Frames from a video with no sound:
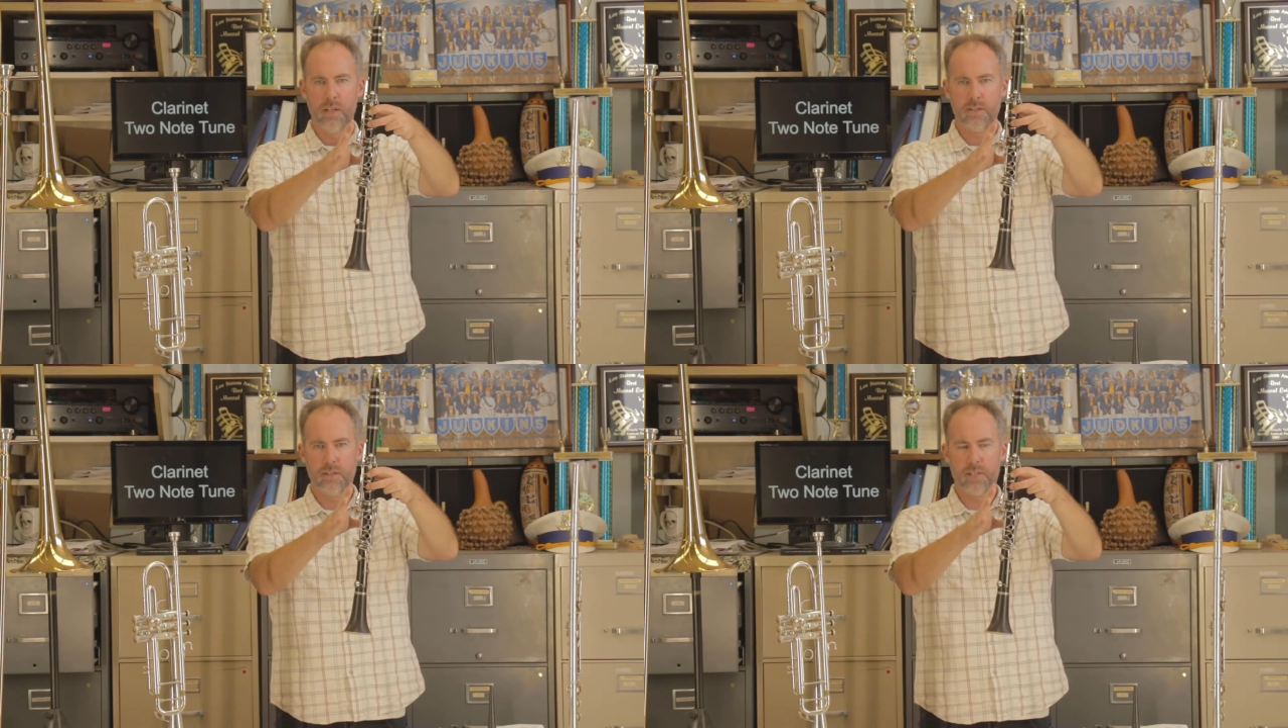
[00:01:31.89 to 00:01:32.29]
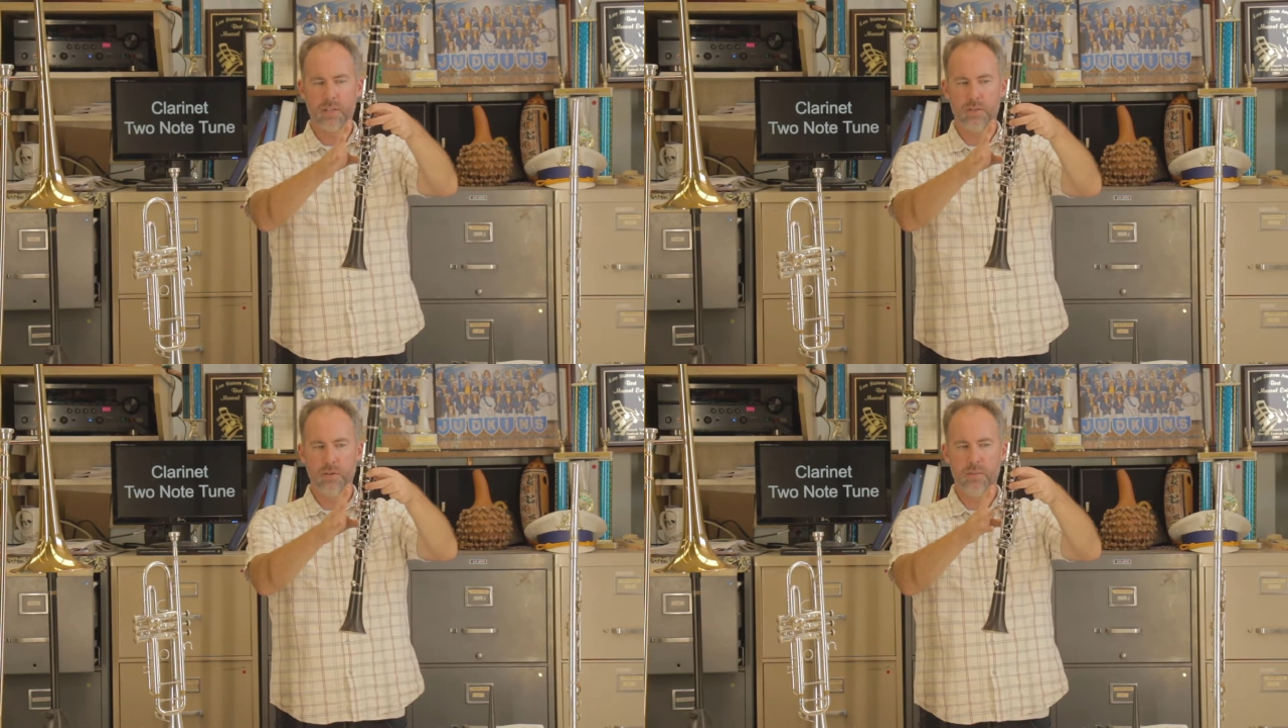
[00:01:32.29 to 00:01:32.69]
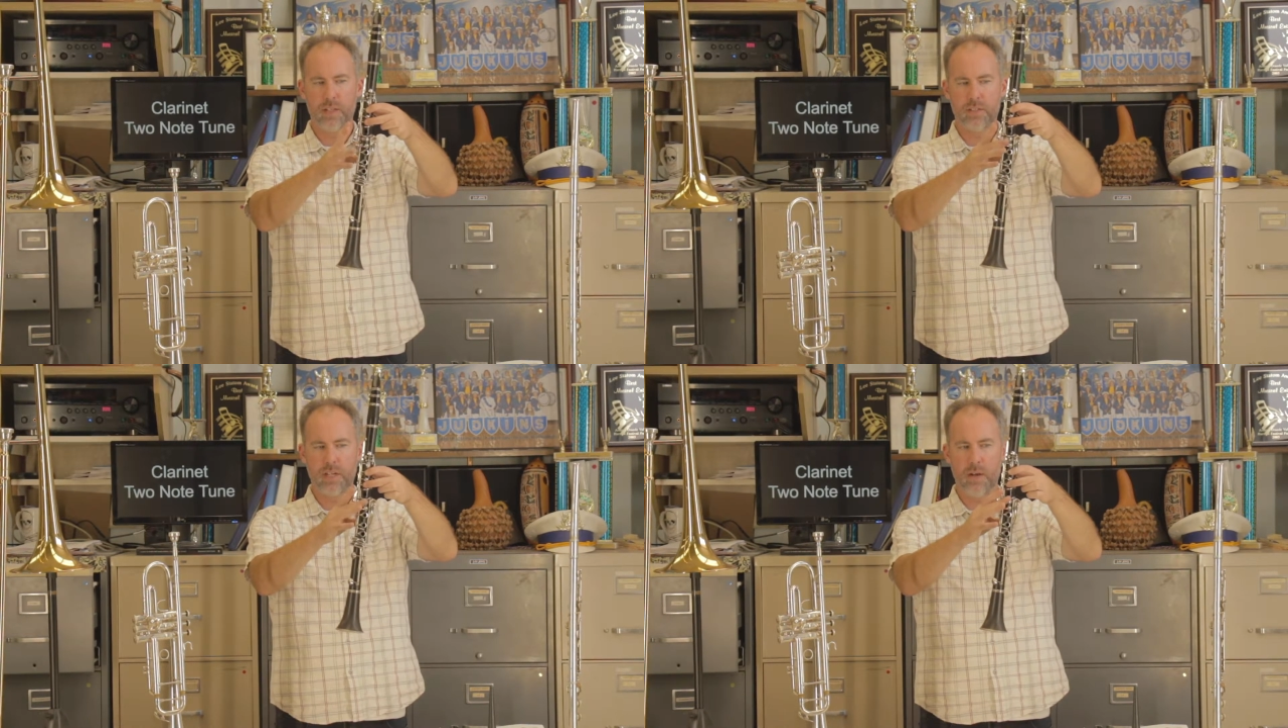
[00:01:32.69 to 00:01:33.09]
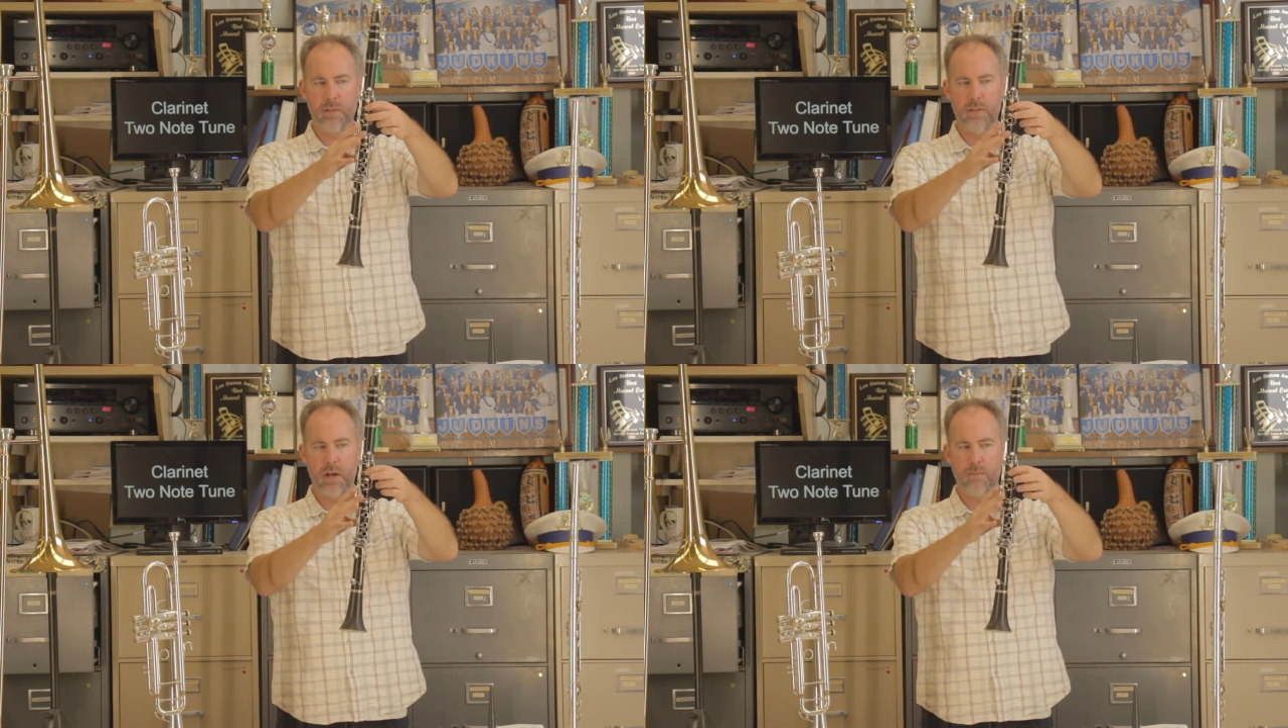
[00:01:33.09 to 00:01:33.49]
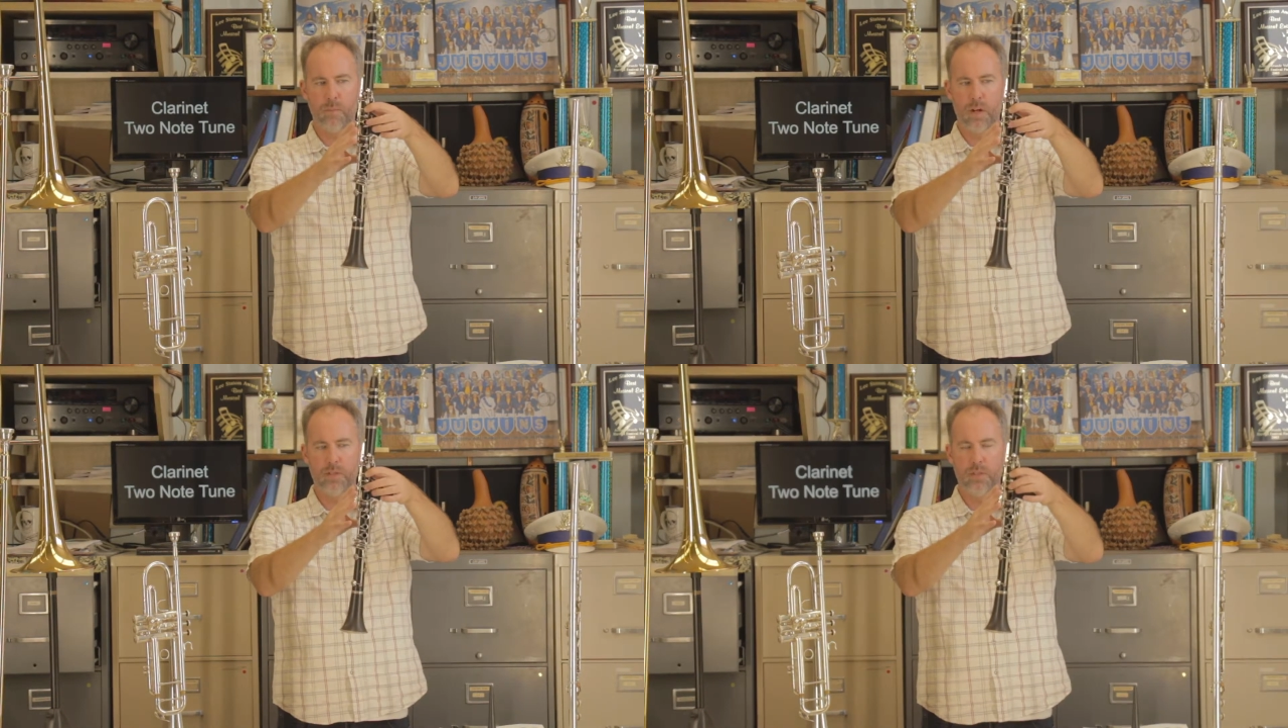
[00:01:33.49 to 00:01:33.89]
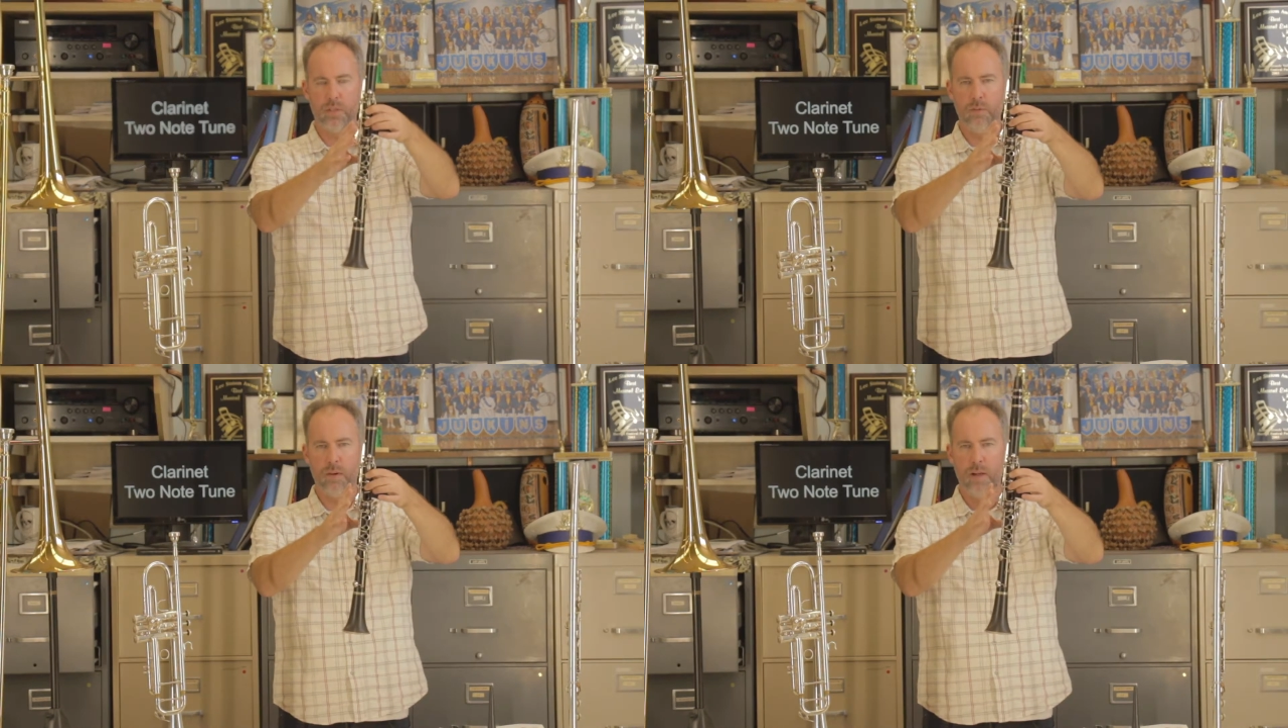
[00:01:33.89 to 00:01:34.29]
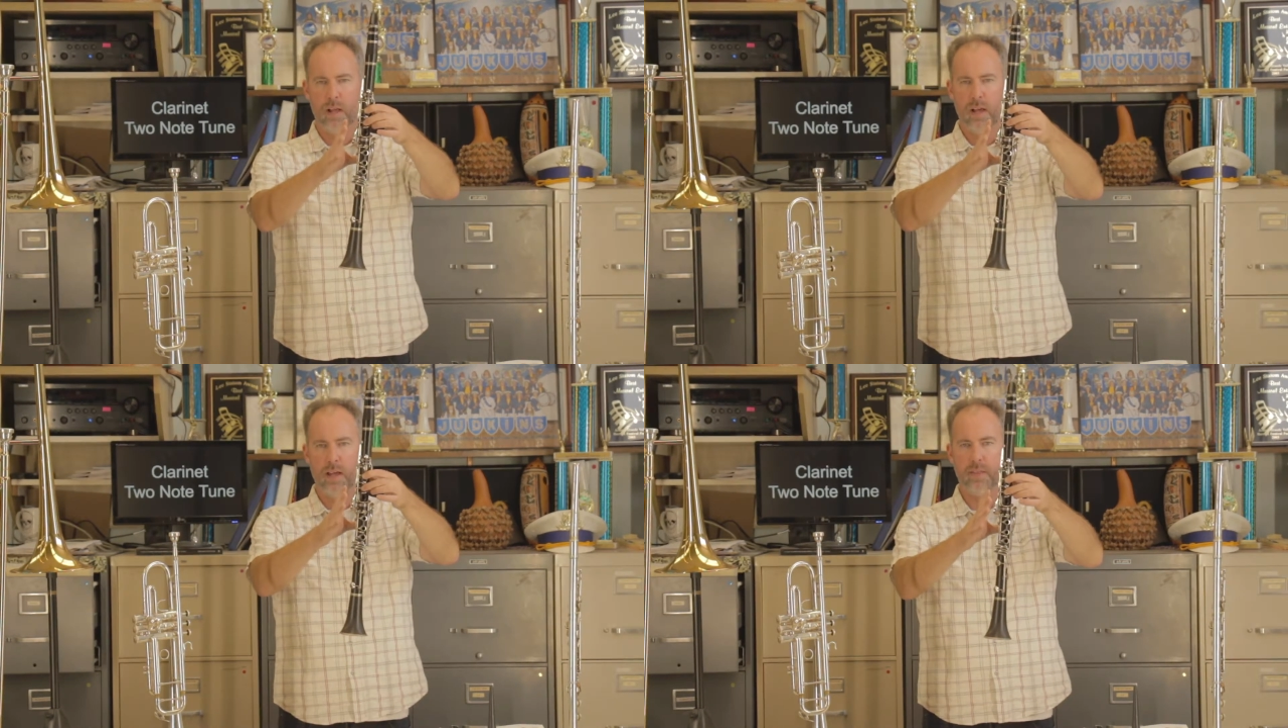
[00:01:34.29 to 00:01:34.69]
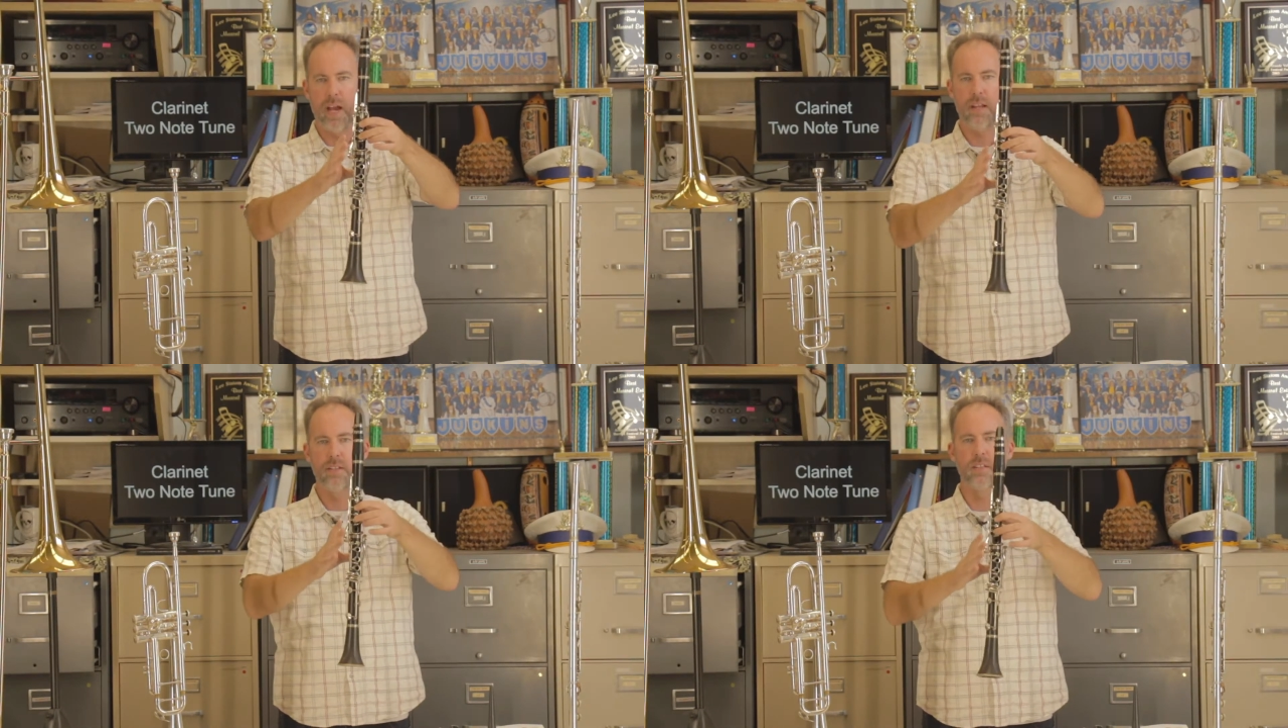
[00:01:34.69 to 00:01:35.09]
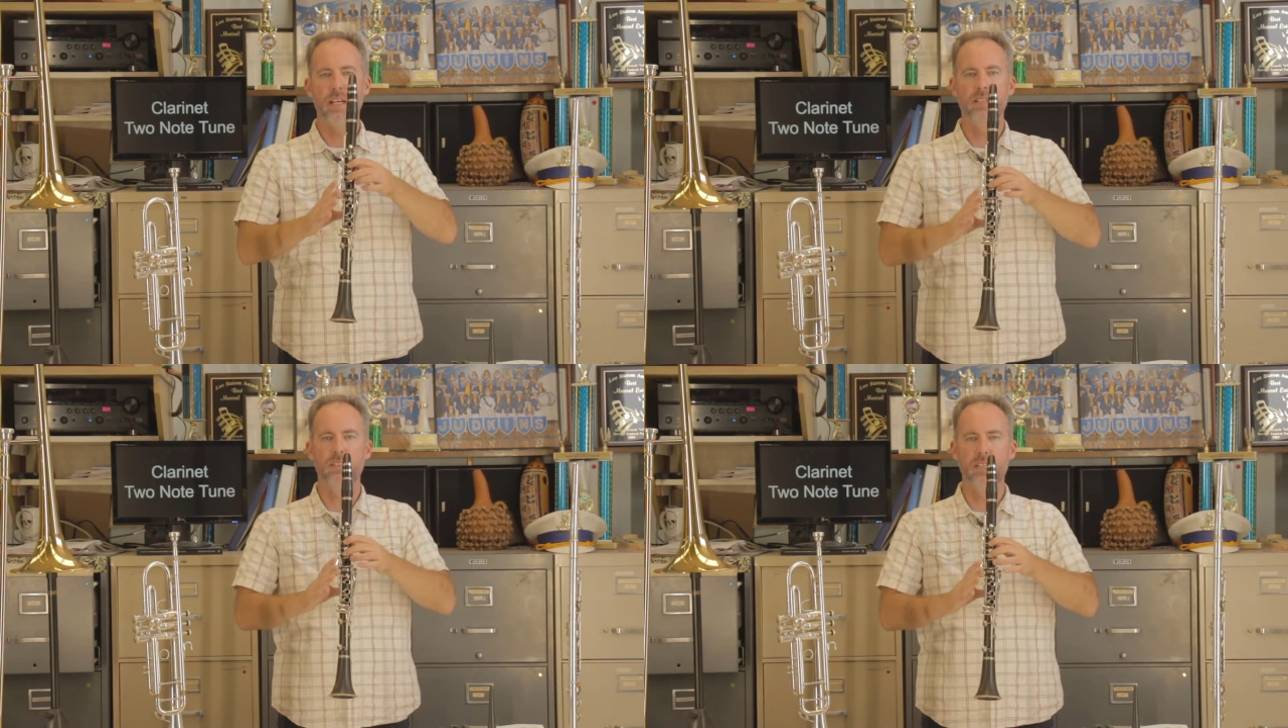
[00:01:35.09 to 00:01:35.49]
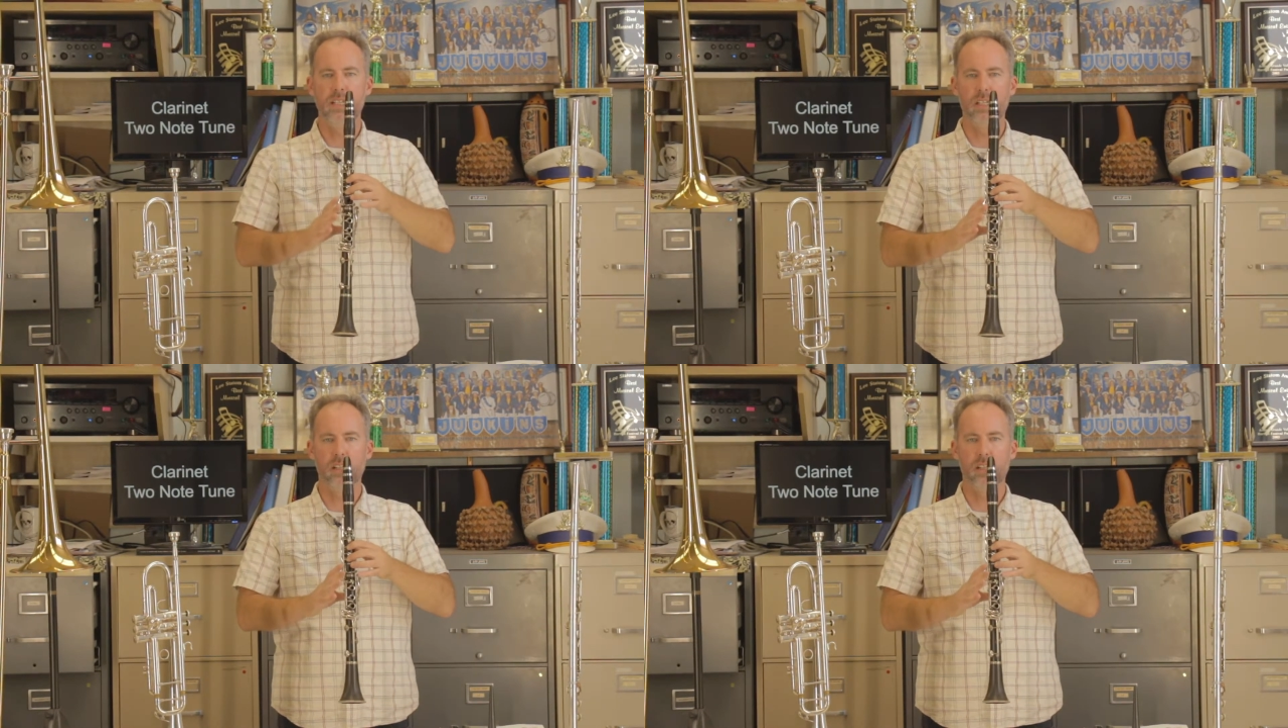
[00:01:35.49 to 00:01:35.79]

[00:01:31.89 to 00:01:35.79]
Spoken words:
So it's now 2 fingers down, thumb, 1, 2, and that is a D.